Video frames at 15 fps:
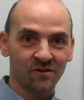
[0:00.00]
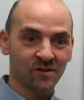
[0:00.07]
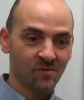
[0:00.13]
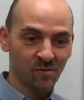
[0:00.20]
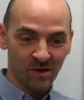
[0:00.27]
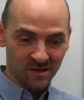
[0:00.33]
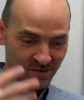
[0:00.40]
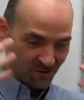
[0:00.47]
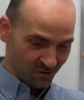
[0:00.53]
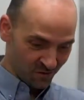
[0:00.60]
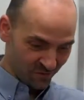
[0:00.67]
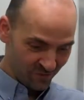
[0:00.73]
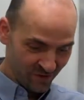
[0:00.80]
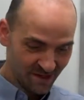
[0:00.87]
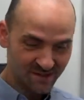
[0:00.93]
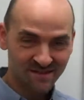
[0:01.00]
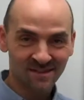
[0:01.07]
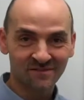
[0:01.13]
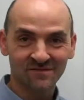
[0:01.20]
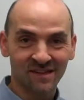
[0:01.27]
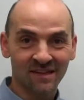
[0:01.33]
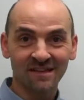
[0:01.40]
Your body's going to go find
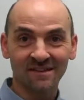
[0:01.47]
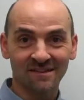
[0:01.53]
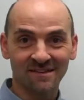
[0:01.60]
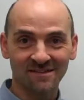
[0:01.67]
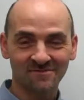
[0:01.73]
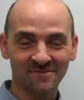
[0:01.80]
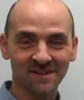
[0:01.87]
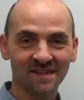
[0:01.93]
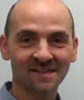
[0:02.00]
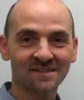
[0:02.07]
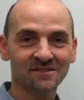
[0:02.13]
stuff to heal, right?